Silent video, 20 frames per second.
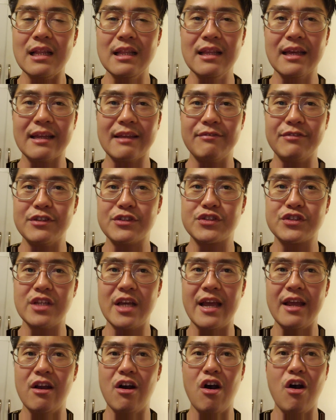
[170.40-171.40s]
Like if you
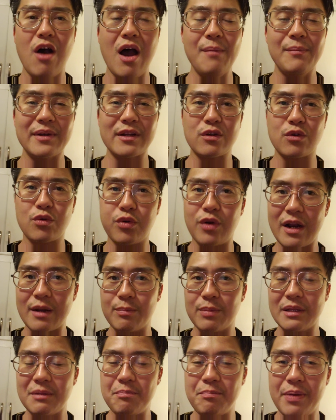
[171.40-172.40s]
say, "Oh, I'm
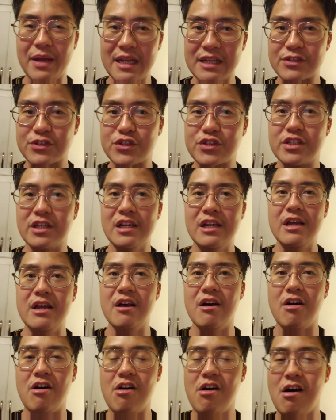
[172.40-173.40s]
incredibly pissed
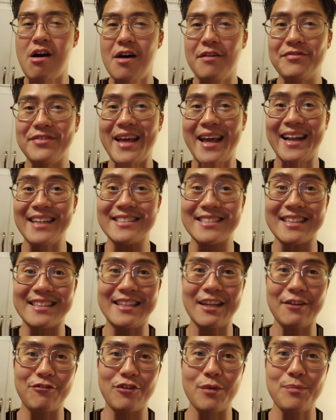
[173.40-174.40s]
off," that has a
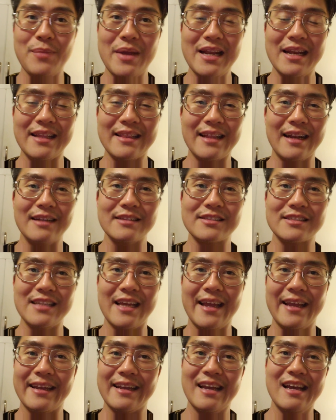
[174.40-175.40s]
different meaning than
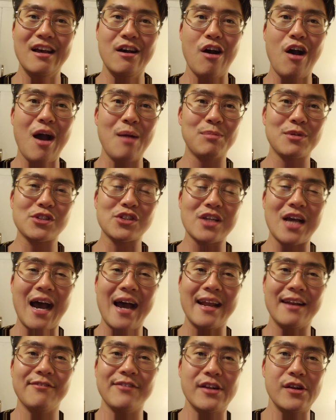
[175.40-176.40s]
saying, "Oh, I'm just
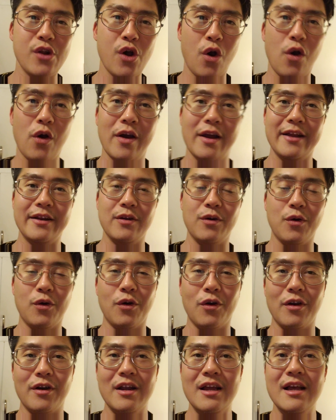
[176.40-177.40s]
kind of annoyed,"
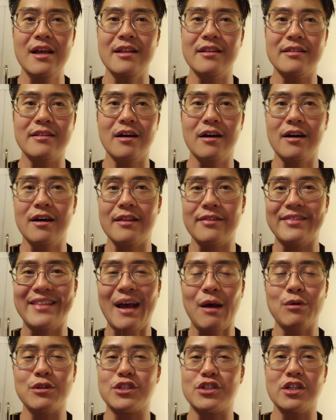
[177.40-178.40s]
or
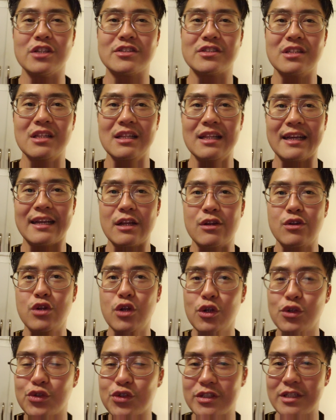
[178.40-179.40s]
"That was just like a
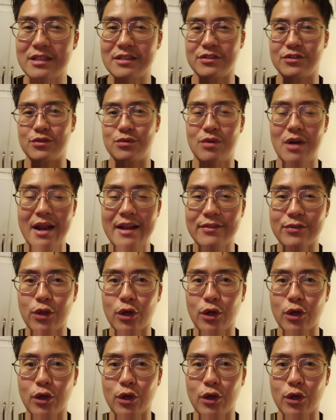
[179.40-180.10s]
nuisance," right?